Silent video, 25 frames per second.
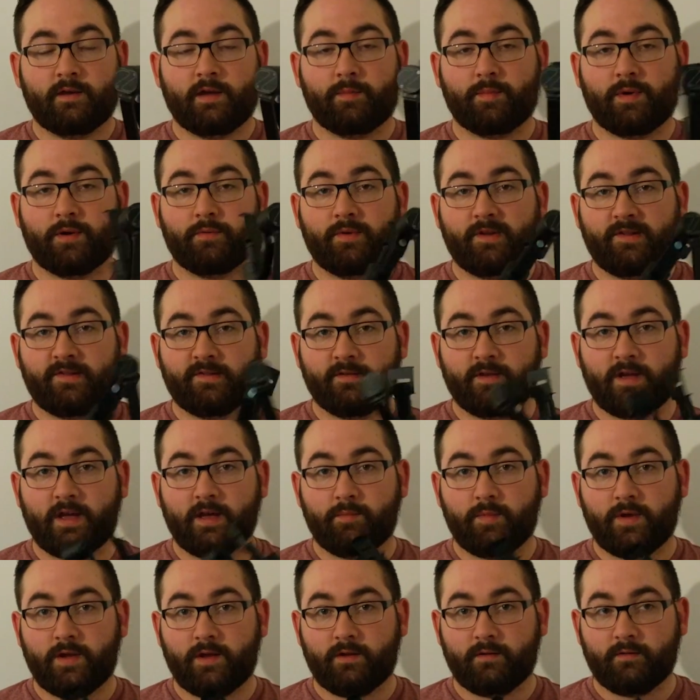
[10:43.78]
and by recently
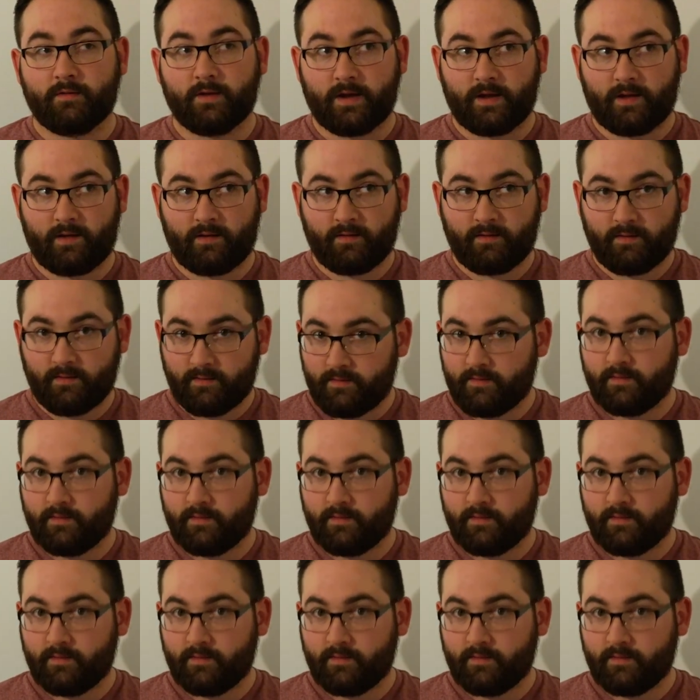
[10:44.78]
I mean like